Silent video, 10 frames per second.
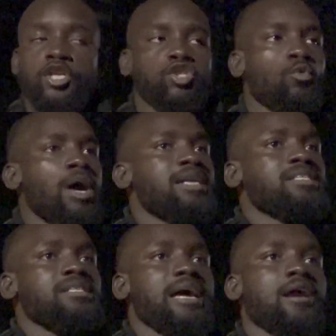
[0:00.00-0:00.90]
So why
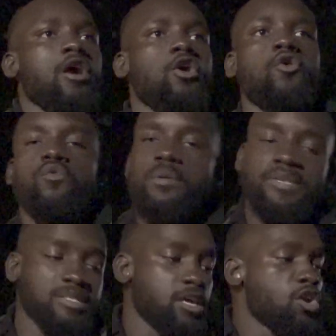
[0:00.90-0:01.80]
is it that our own
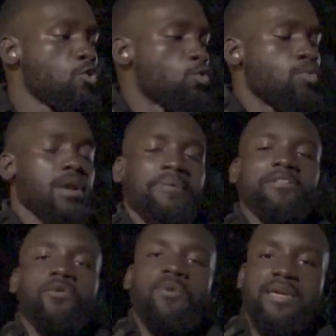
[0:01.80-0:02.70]
women say, well, what
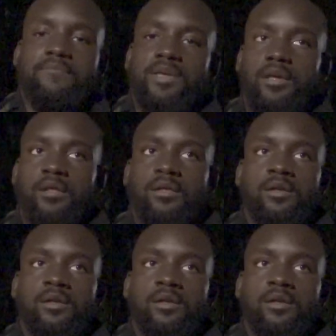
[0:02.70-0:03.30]
about the white man?